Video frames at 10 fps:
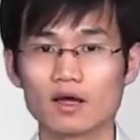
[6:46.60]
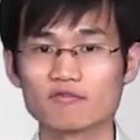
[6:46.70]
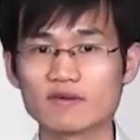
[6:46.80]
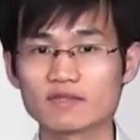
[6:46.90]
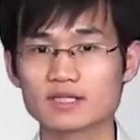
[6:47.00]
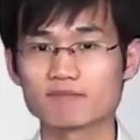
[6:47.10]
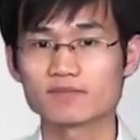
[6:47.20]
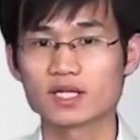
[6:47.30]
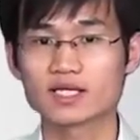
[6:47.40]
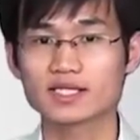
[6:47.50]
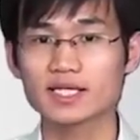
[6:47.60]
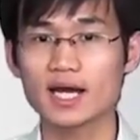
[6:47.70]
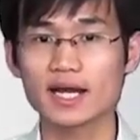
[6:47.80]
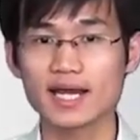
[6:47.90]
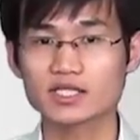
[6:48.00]
Fifth,
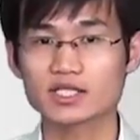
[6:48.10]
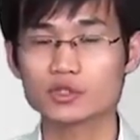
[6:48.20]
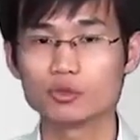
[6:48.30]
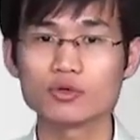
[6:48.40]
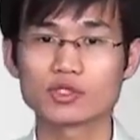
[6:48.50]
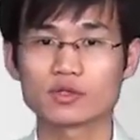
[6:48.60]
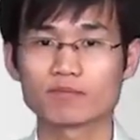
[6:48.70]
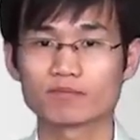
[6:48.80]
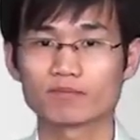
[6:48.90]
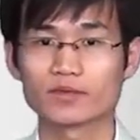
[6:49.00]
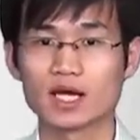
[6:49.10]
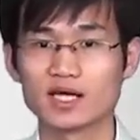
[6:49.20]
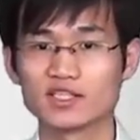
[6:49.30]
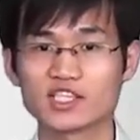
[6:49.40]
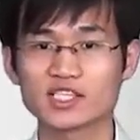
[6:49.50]
CIST root.
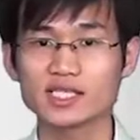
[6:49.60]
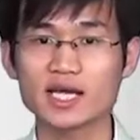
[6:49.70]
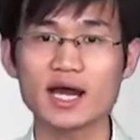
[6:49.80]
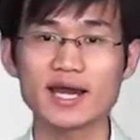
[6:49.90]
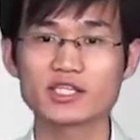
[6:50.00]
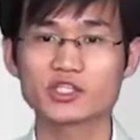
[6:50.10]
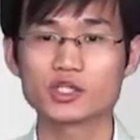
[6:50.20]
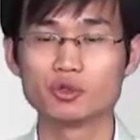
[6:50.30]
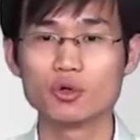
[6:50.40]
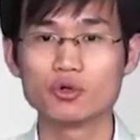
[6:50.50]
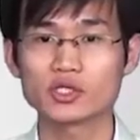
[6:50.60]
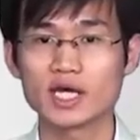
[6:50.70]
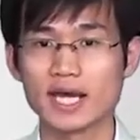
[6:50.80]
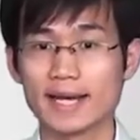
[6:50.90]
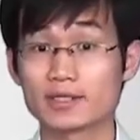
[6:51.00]
The CIST root
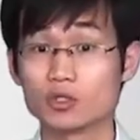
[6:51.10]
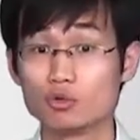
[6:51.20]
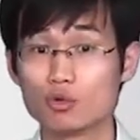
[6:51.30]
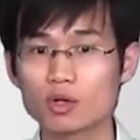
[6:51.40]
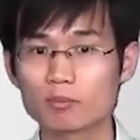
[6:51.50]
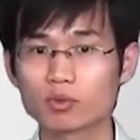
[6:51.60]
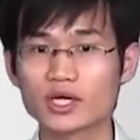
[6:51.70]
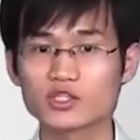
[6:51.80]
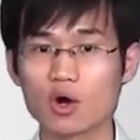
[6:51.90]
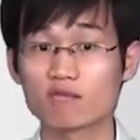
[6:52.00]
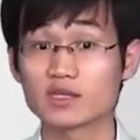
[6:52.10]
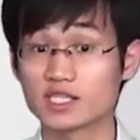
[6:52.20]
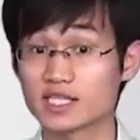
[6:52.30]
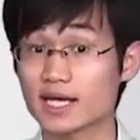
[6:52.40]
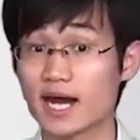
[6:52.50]
is the root bridge of the
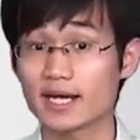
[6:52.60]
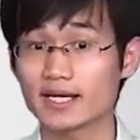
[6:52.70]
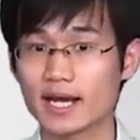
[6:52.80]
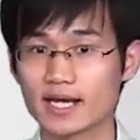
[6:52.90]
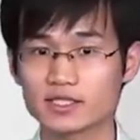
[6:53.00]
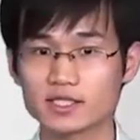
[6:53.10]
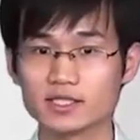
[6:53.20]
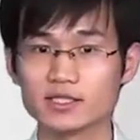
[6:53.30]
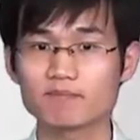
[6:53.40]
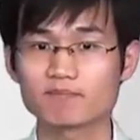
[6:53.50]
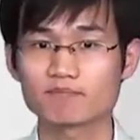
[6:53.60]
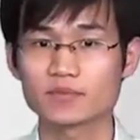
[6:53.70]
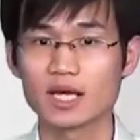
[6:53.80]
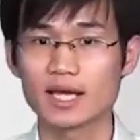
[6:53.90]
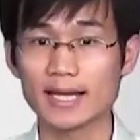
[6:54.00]
CIST.
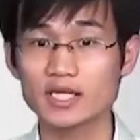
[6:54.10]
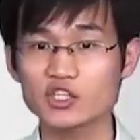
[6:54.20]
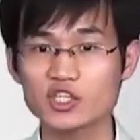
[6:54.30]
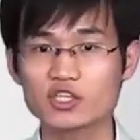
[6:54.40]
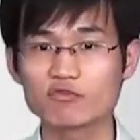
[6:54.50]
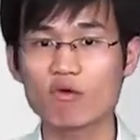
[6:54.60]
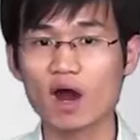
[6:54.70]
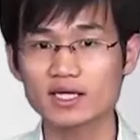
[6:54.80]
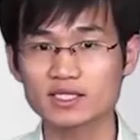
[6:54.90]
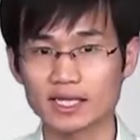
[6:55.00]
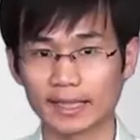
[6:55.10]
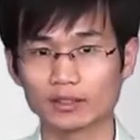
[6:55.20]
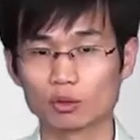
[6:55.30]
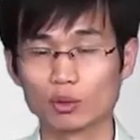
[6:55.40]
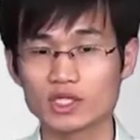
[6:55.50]
It is a device
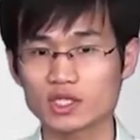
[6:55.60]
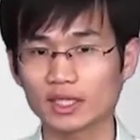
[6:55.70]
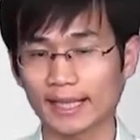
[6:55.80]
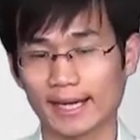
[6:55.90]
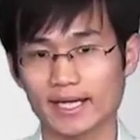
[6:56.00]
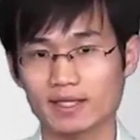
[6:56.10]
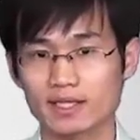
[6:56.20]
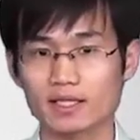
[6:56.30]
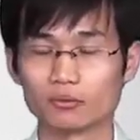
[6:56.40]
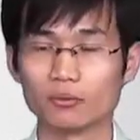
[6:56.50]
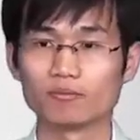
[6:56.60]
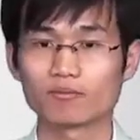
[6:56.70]
in the region A0.